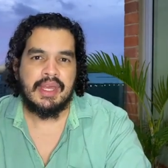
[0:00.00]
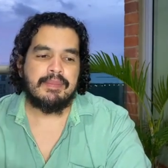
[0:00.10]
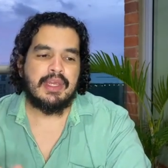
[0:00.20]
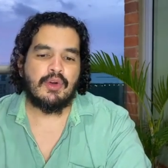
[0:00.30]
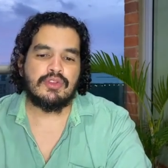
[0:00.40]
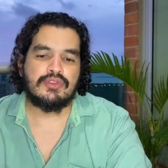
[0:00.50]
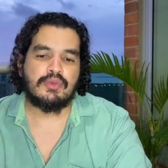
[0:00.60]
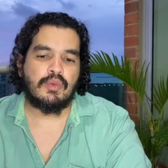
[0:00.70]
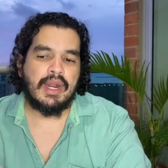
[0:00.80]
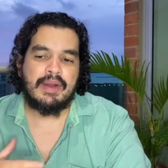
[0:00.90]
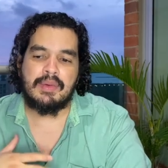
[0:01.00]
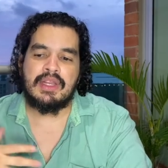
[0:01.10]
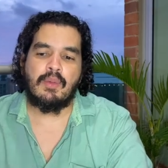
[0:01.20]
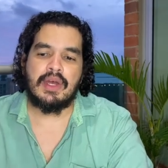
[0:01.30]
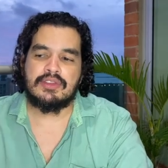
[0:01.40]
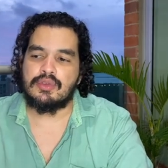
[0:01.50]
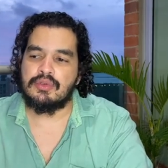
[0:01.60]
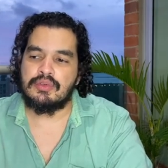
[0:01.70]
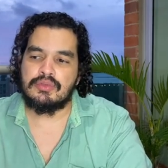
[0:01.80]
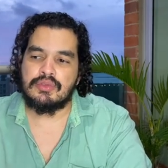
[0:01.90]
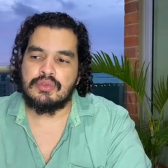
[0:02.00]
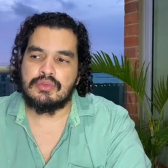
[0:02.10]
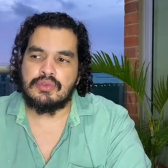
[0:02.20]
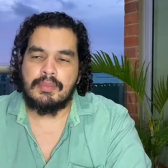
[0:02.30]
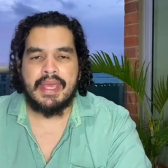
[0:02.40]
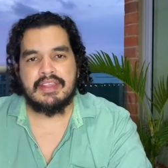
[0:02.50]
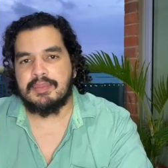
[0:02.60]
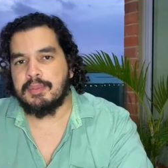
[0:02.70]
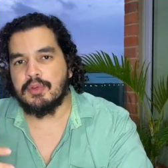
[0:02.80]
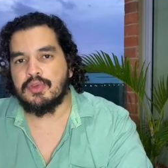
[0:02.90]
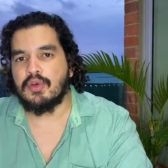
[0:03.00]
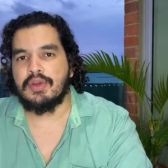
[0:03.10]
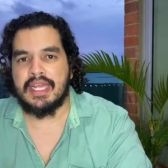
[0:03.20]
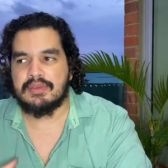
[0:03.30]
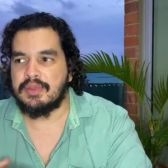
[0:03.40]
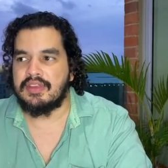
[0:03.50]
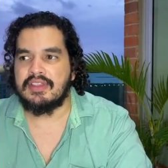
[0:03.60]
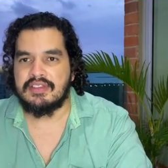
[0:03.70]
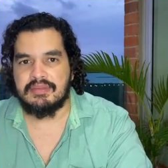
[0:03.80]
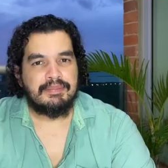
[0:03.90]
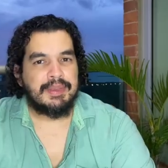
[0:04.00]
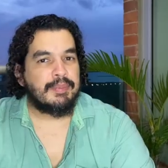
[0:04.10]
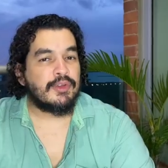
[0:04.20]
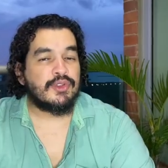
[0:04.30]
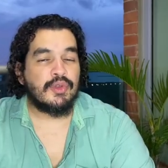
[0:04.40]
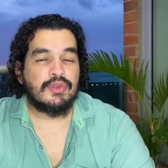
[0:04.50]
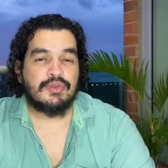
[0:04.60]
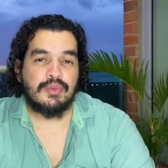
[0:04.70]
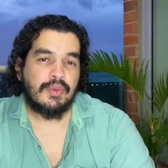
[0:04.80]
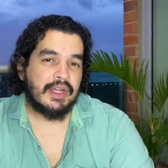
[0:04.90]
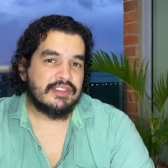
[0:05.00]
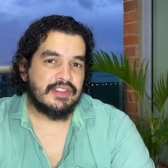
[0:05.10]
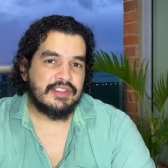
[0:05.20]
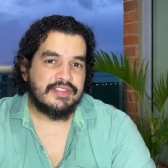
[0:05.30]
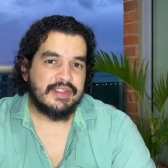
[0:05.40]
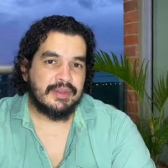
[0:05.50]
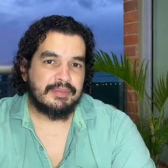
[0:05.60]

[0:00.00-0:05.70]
because what i really want to to, to make is people to connect with this people should watch this film